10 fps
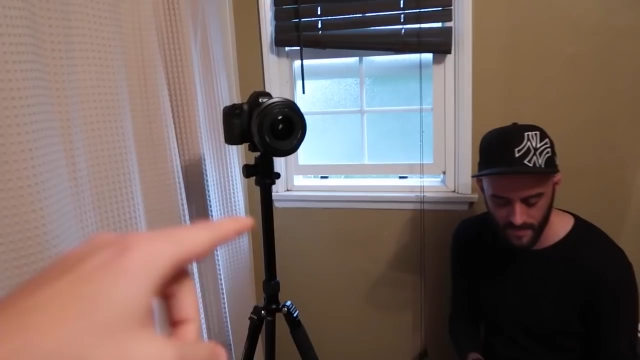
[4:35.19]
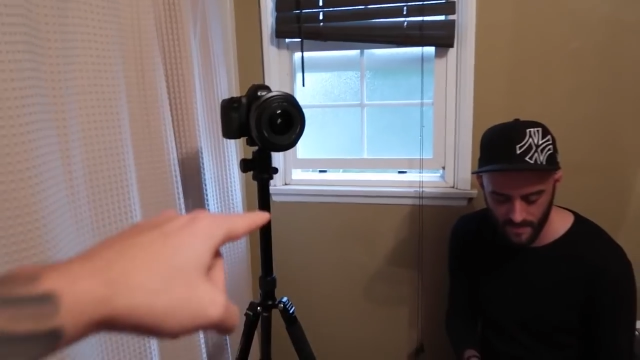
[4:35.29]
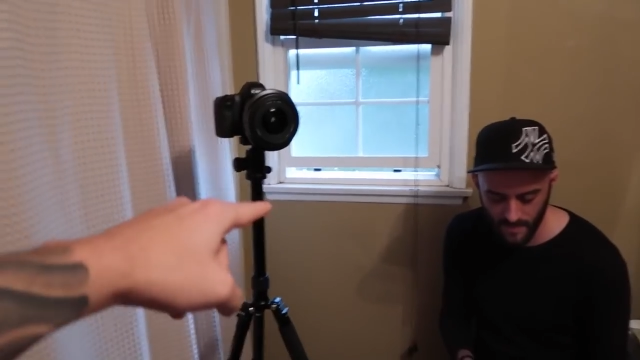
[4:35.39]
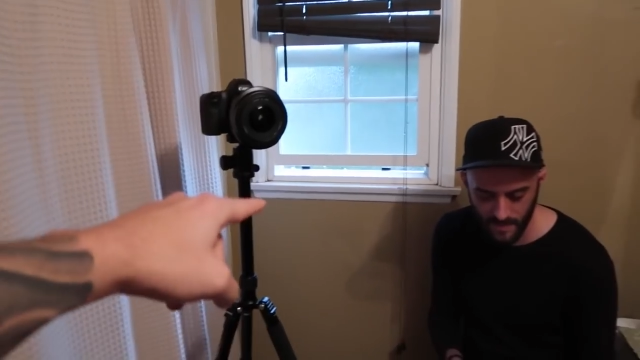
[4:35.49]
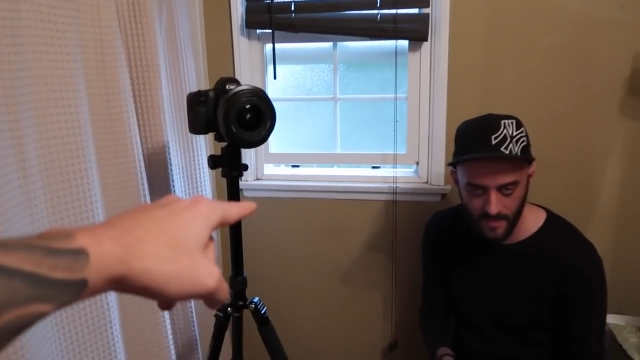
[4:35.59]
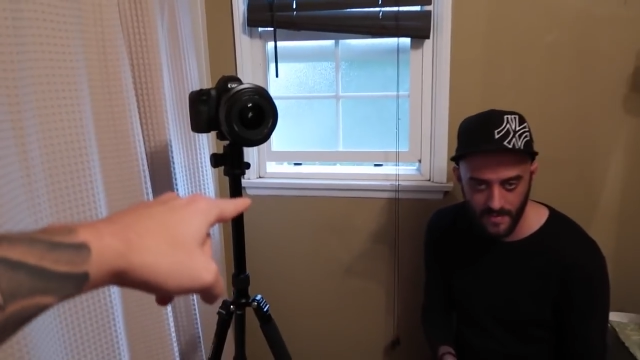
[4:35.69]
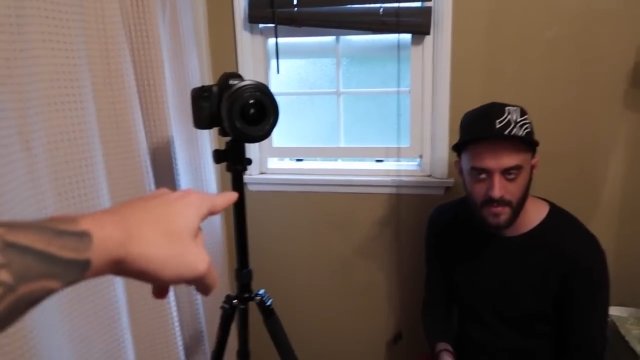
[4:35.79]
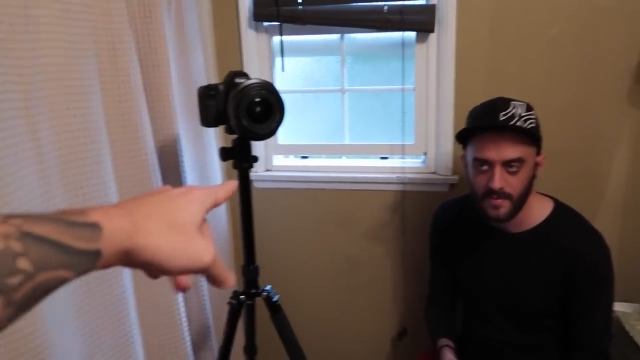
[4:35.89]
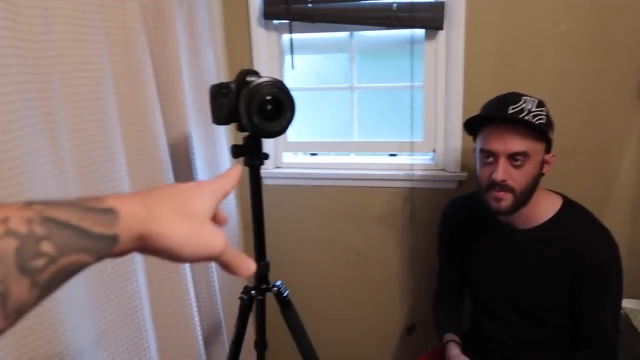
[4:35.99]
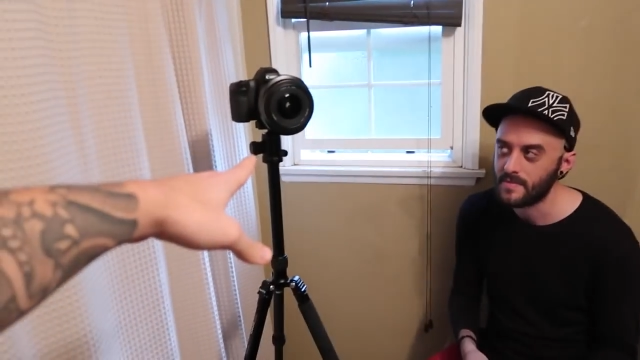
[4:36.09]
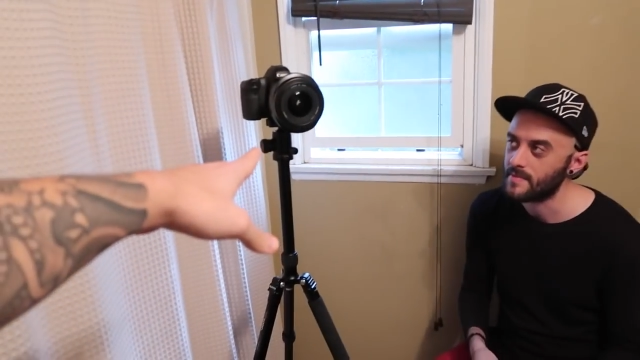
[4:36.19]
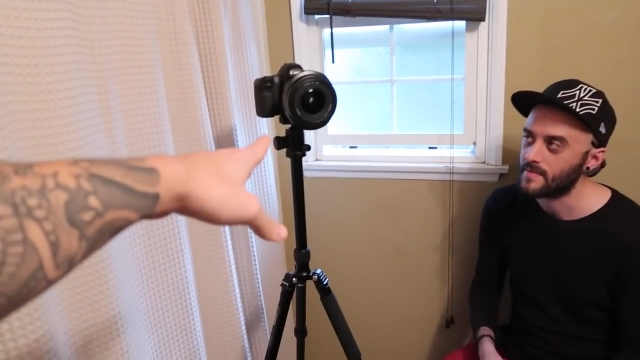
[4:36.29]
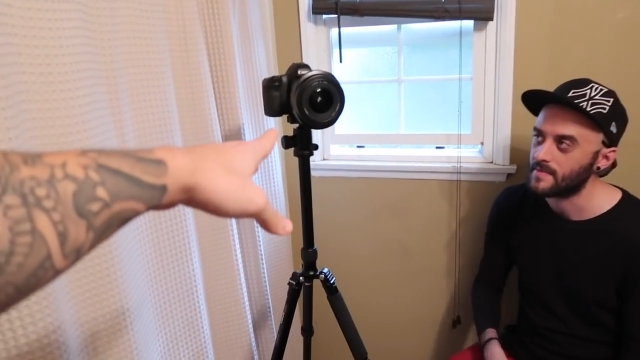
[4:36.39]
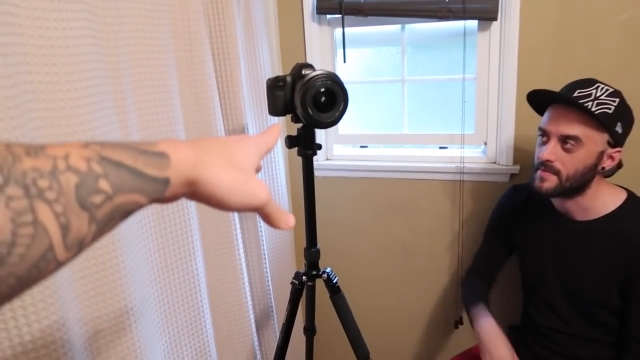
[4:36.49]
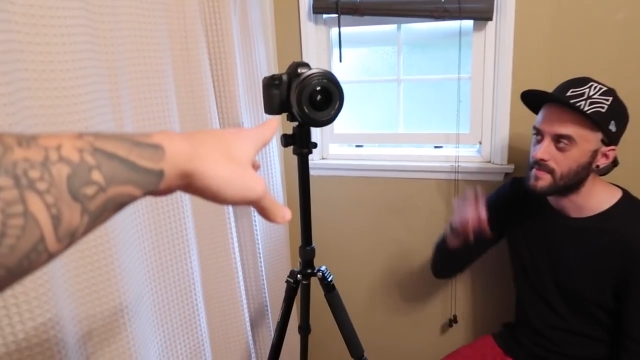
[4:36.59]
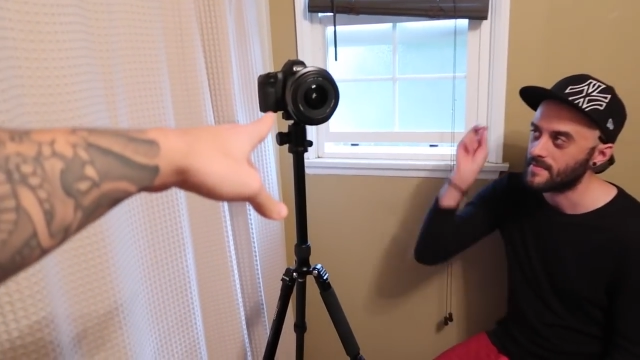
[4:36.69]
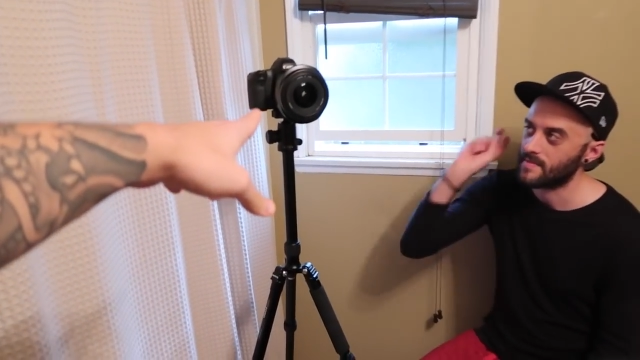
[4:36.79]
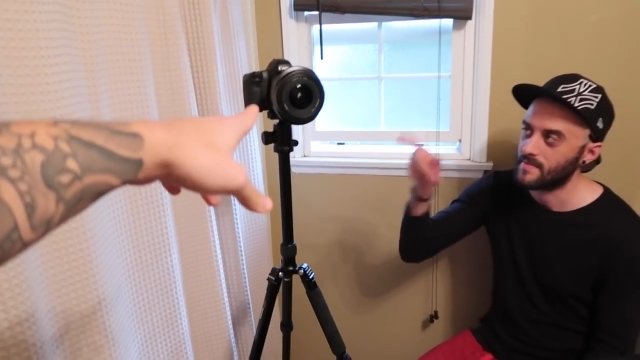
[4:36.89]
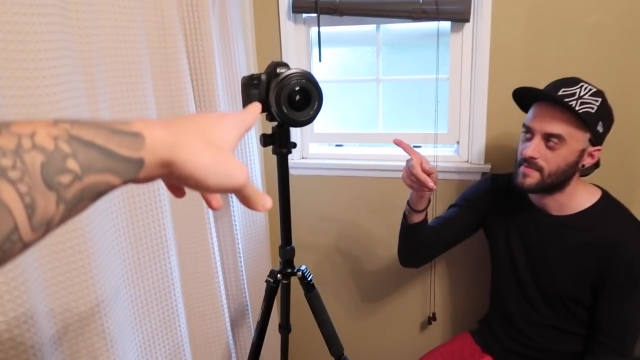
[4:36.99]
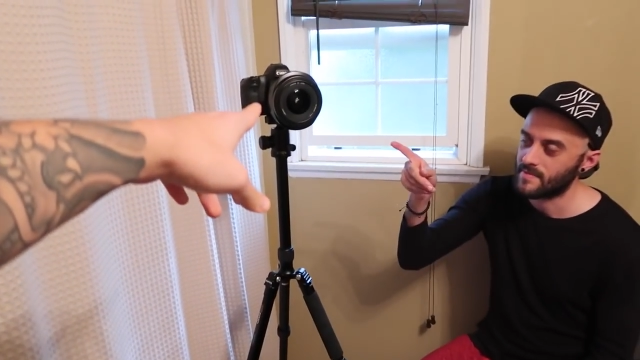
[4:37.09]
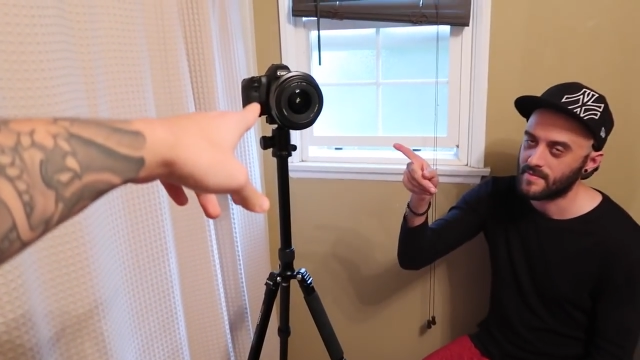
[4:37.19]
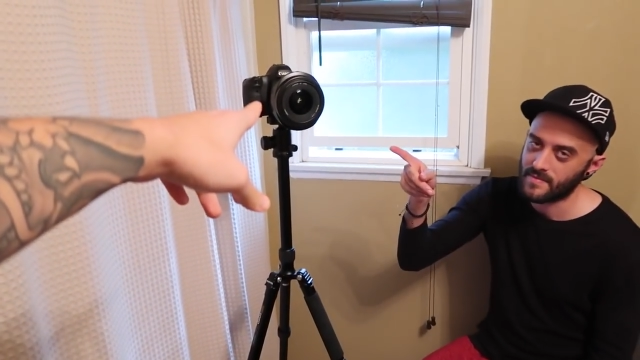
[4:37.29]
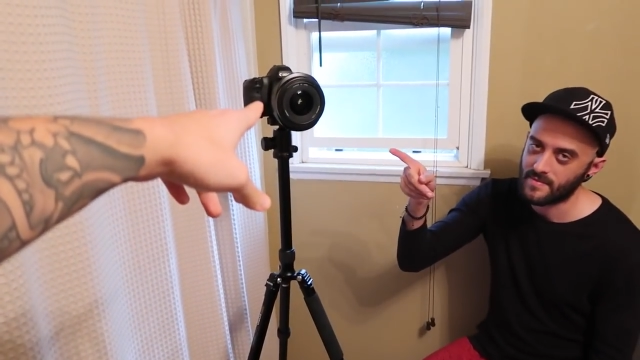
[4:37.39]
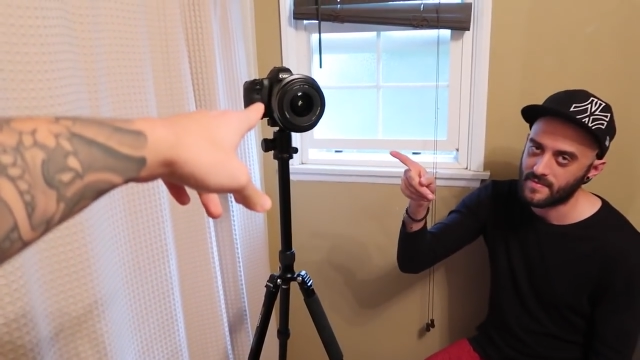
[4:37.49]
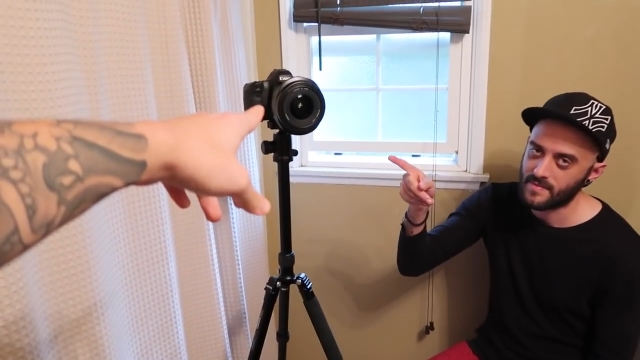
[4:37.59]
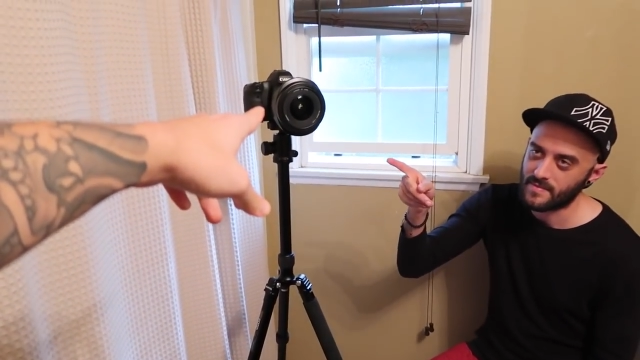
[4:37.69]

You got your main camera, or one of the cameras,